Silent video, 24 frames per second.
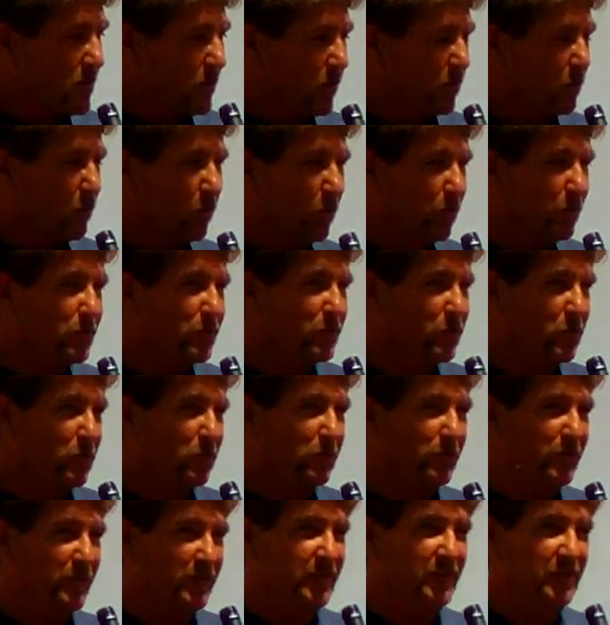A whole
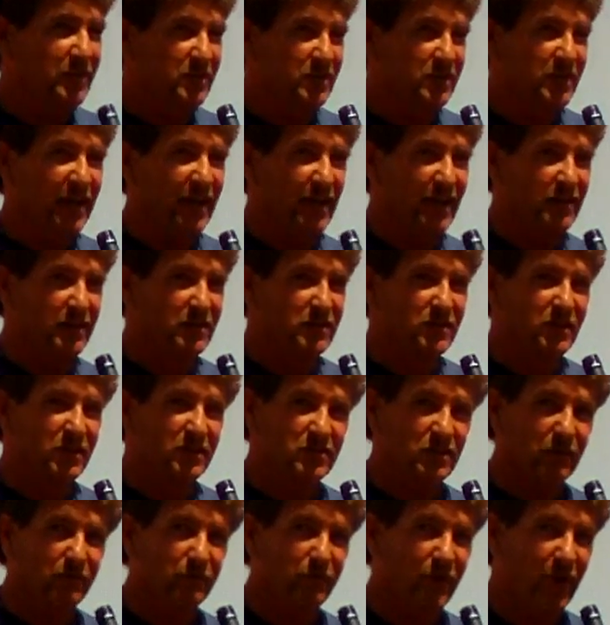third of it these days
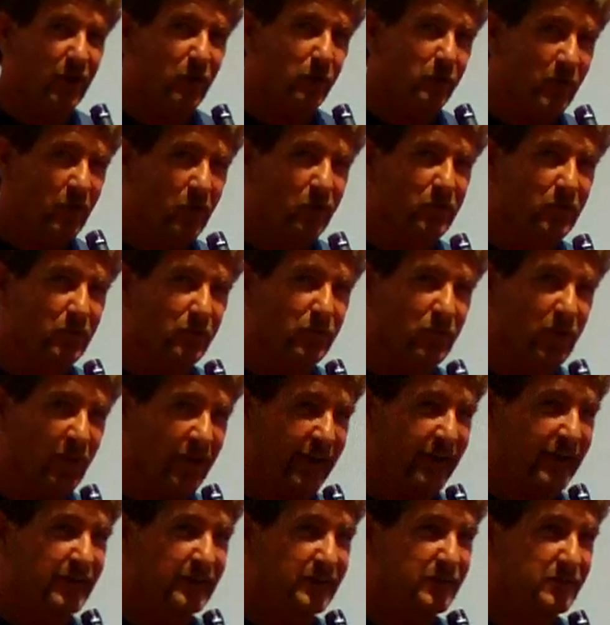is environmental
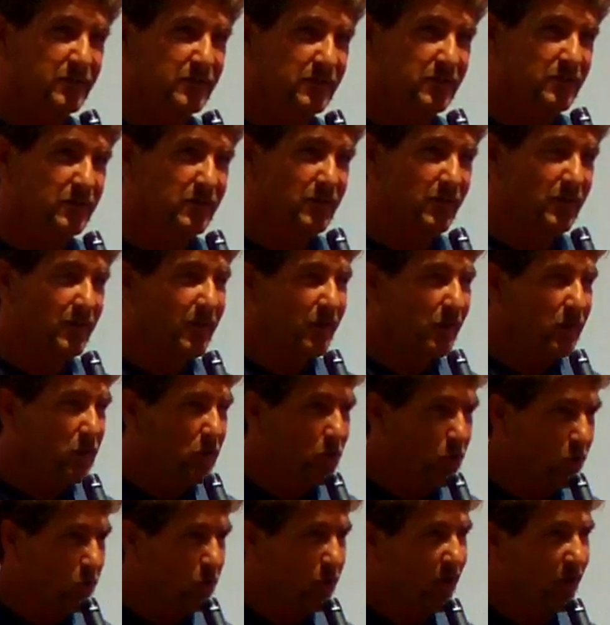compliance,
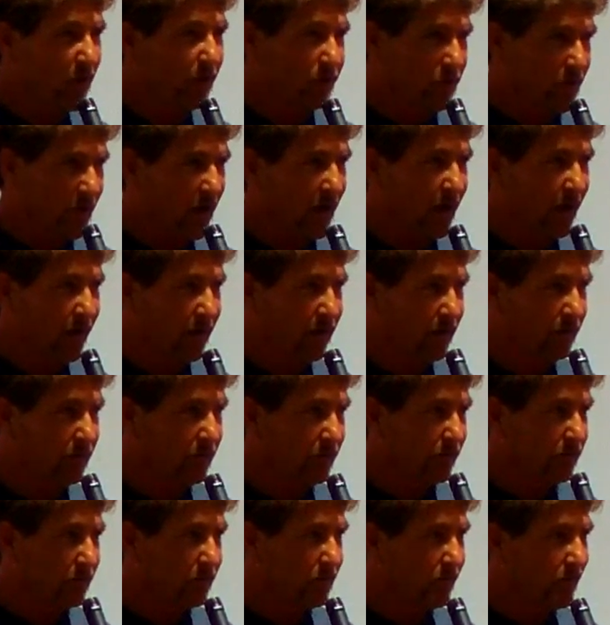who you have to
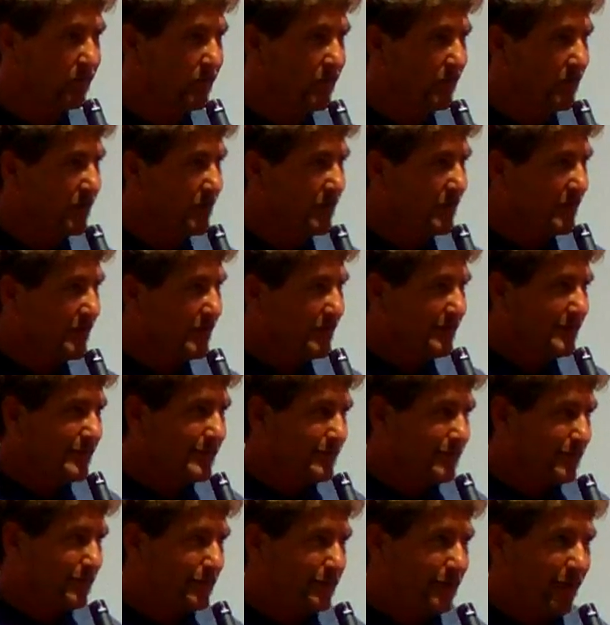hire,
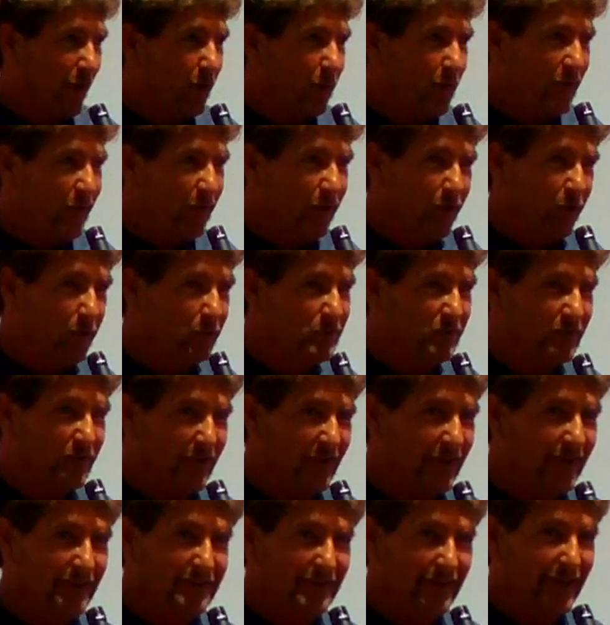how many arms and
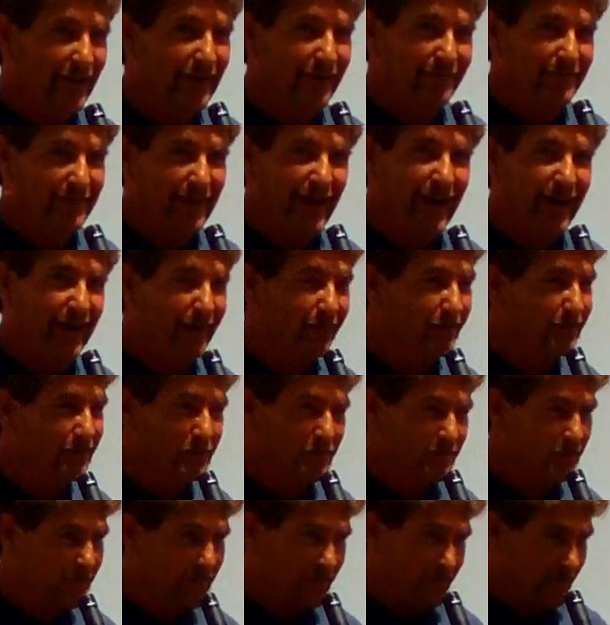legs they have to have.
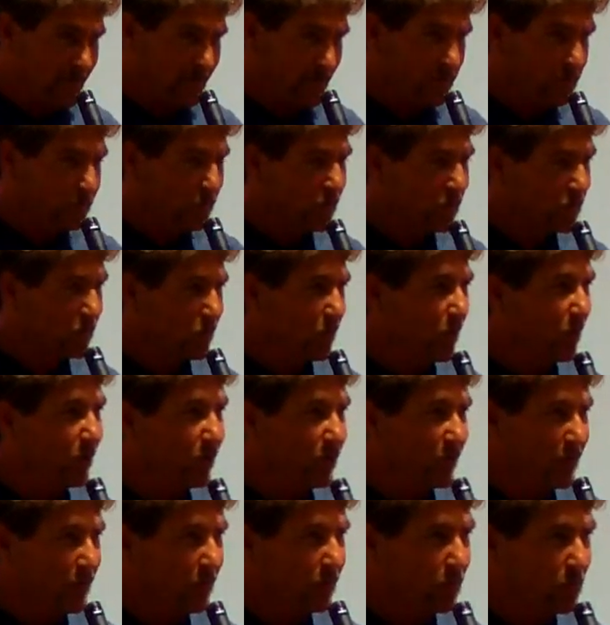It's
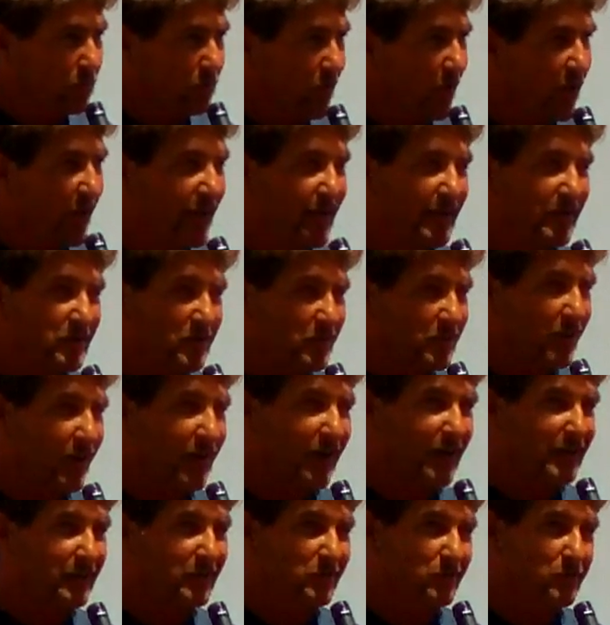bizarre. The compliance
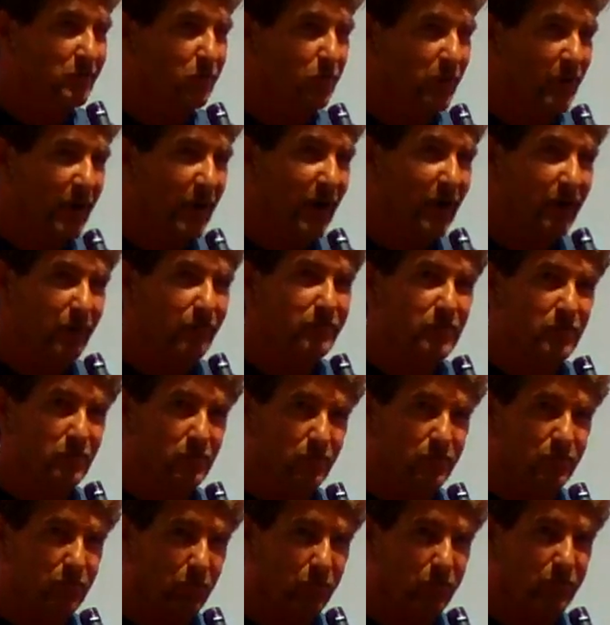costs that we have to
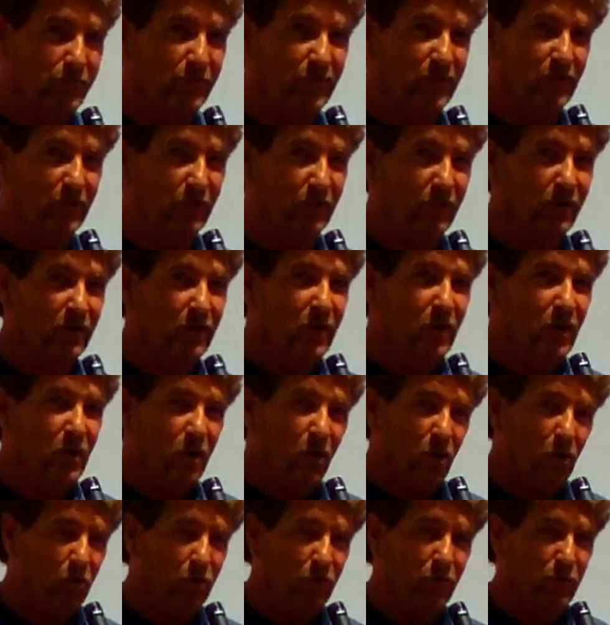fulfill
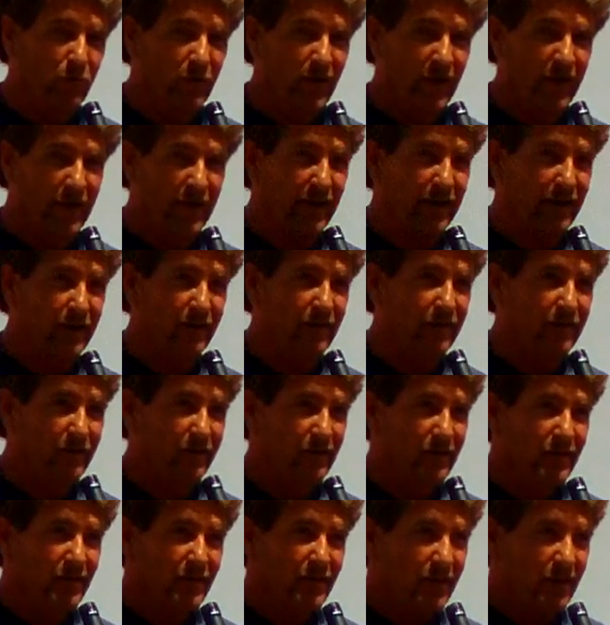override
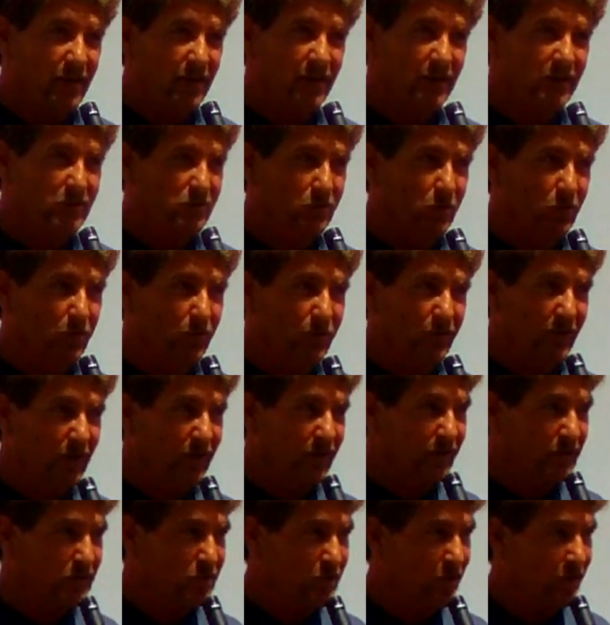any sort of
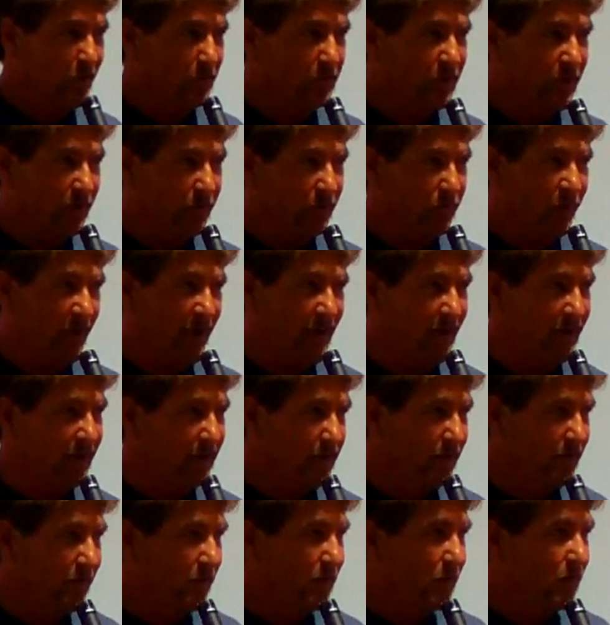getting the job done
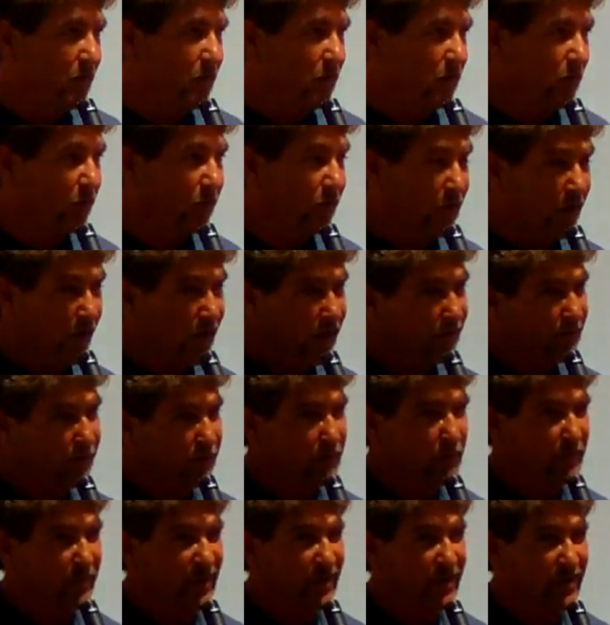right, or God
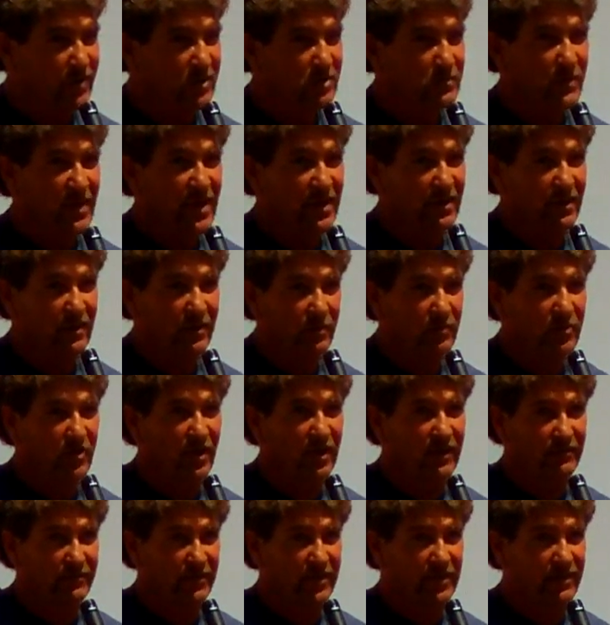forbid us making a
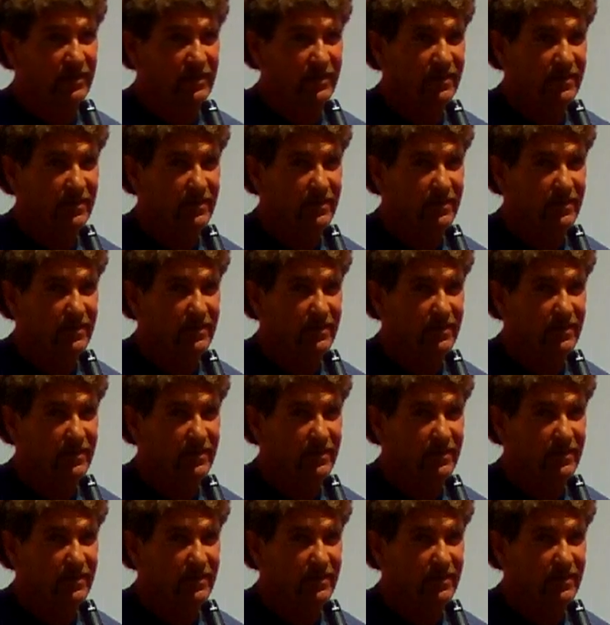profit.